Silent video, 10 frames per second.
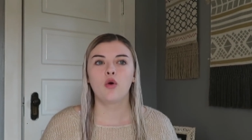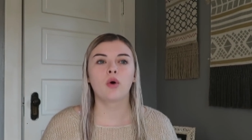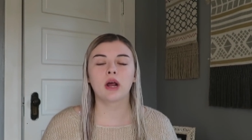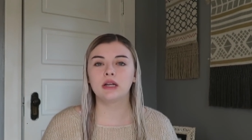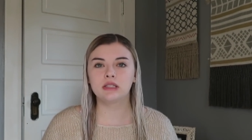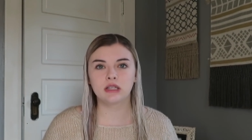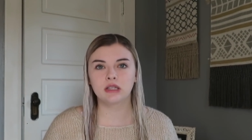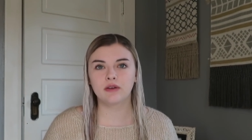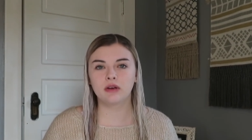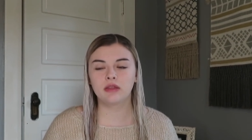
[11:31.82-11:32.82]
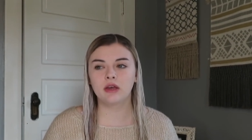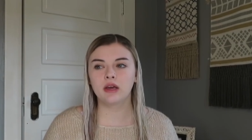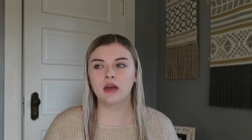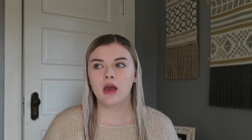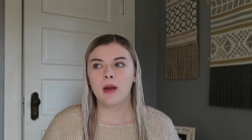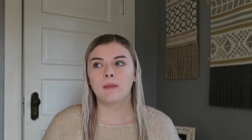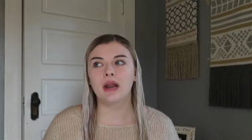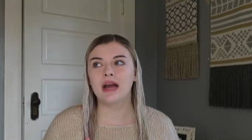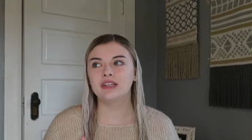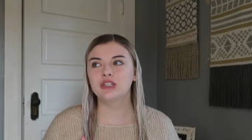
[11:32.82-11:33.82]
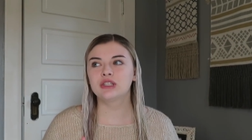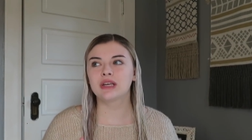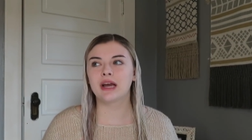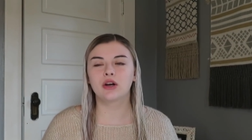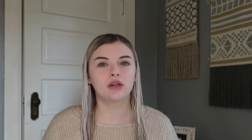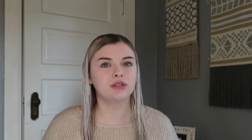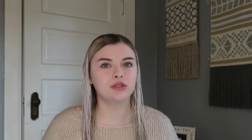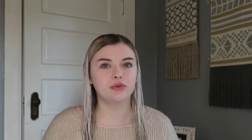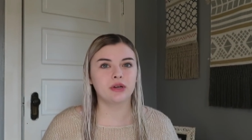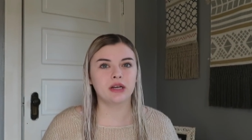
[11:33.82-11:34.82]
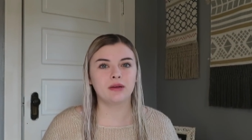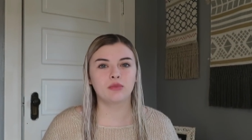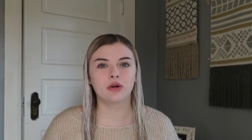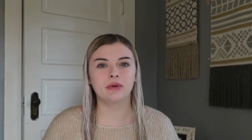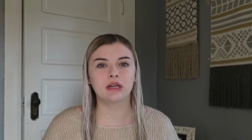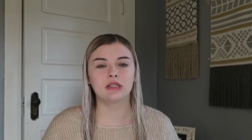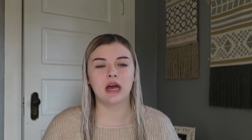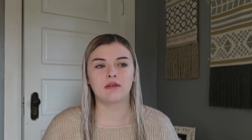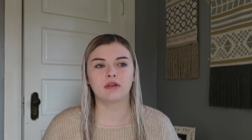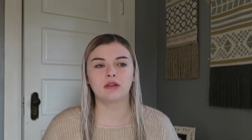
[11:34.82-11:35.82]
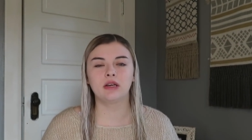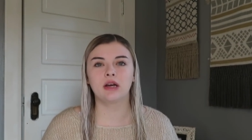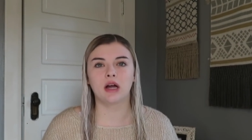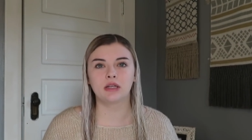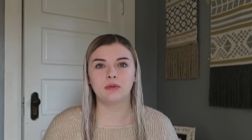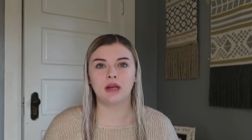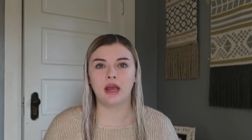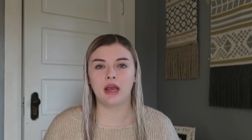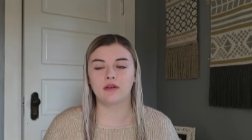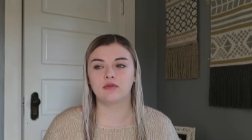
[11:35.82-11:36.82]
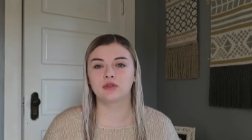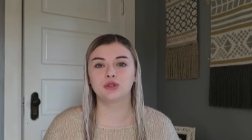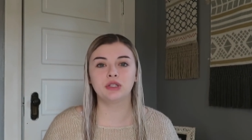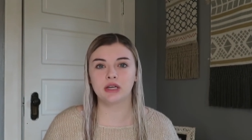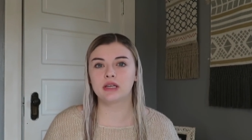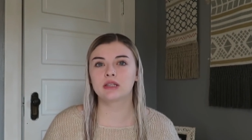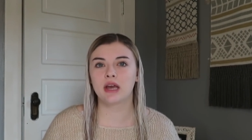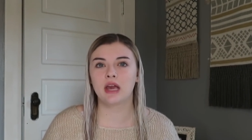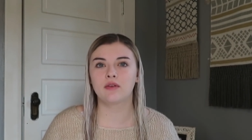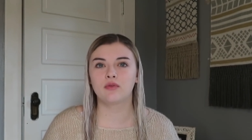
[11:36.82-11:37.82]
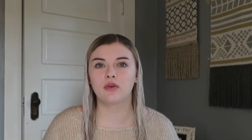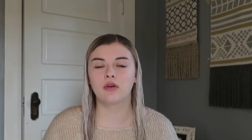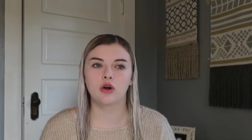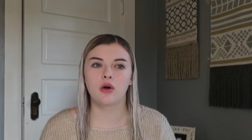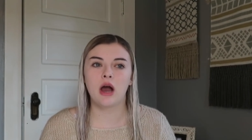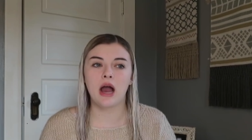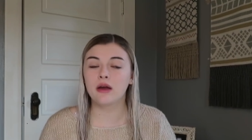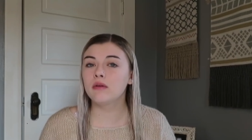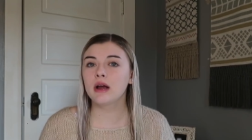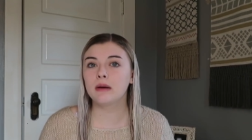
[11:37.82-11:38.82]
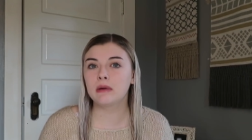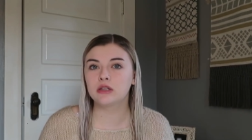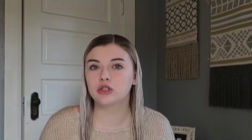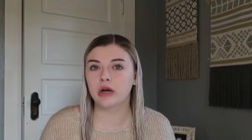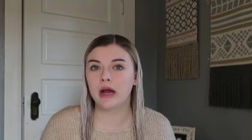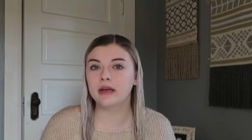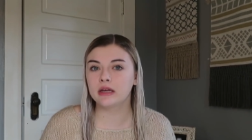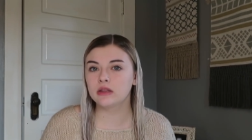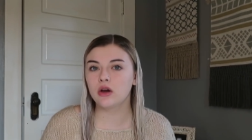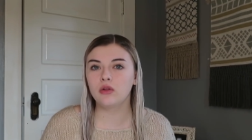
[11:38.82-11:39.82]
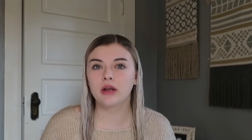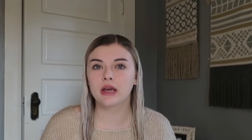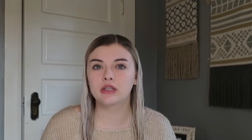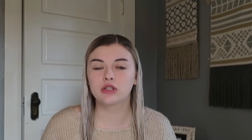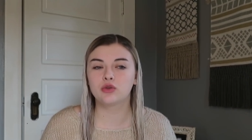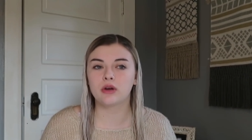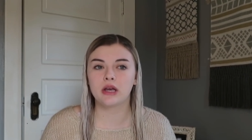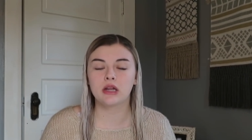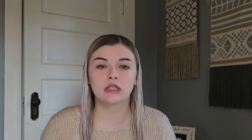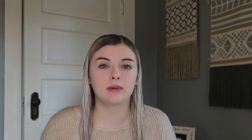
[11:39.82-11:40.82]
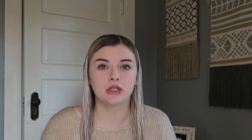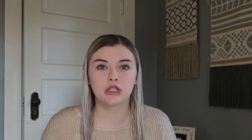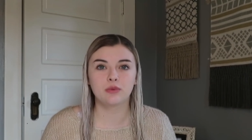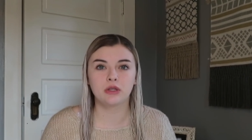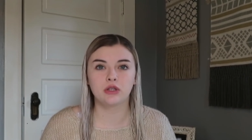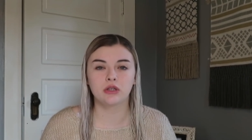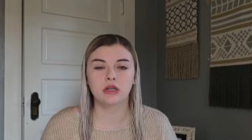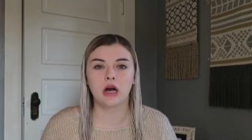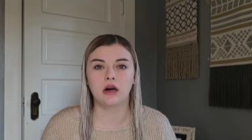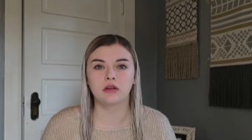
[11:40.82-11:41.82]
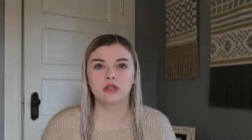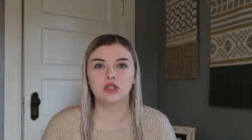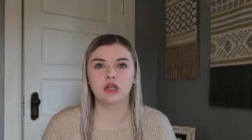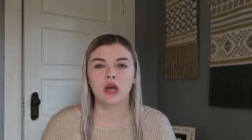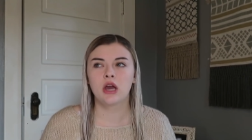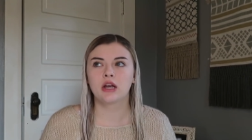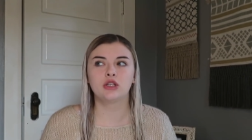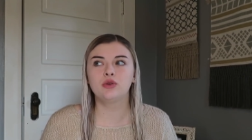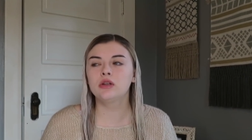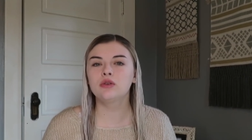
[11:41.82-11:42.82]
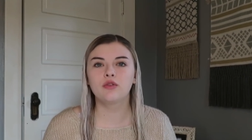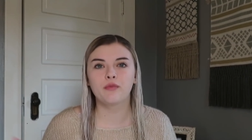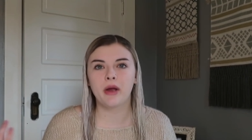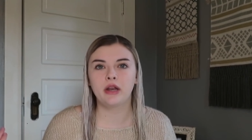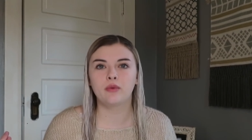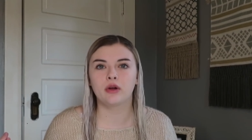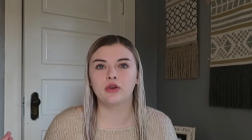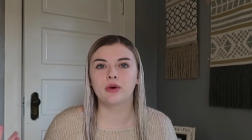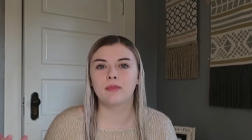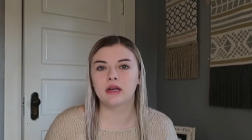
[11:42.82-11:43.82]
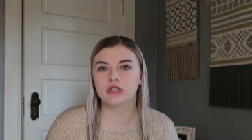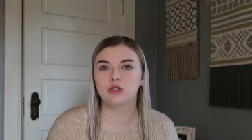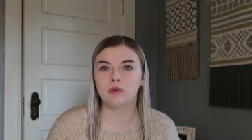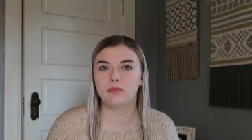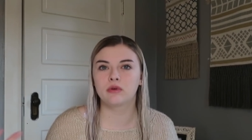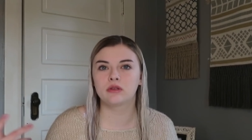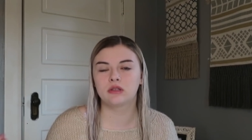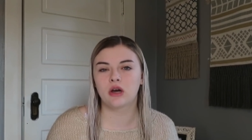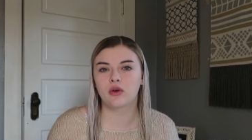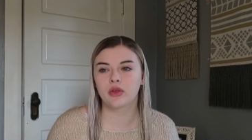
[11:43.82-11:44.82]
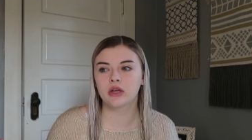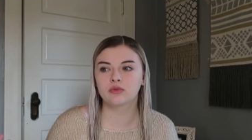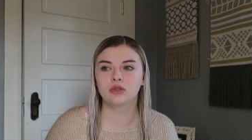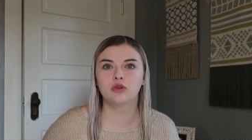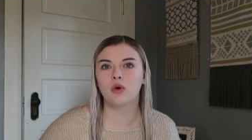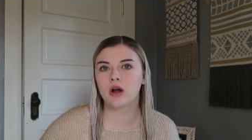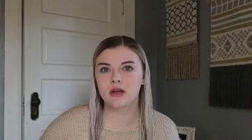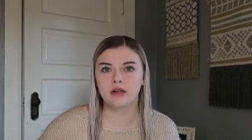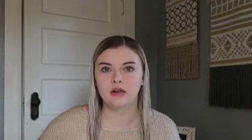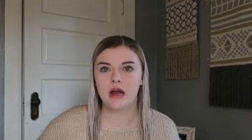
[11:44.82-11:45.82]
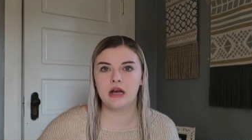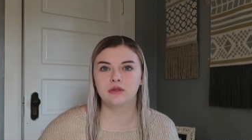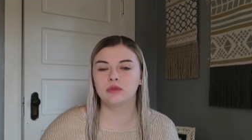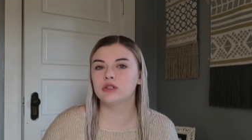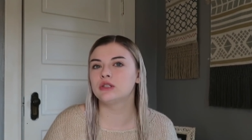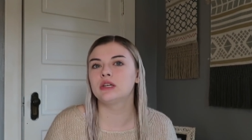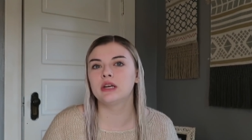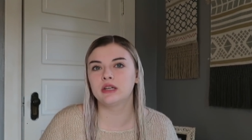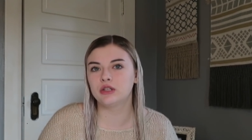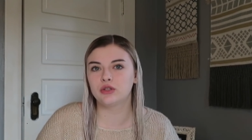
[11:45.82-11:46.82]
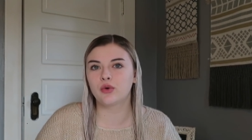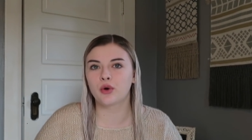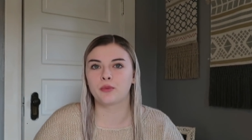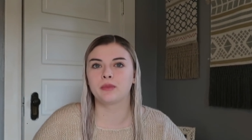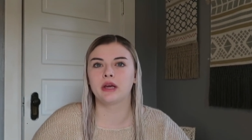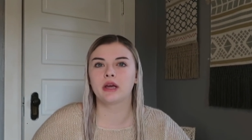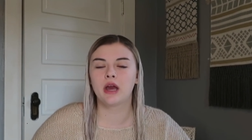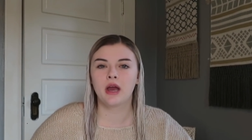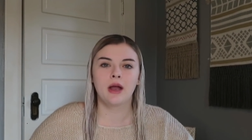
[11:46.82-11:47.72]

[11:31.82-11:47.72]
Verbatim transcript: what I did and everything. But I just, I couldn't do it anymore because Everly got to be a handful. She is a handful. So I recommend trying it, though. Like, it's great, especially when you're in college, because you can do it from anywhere. You can message people and sell things when you're walking to class, when you're sitting in your dorm. Like,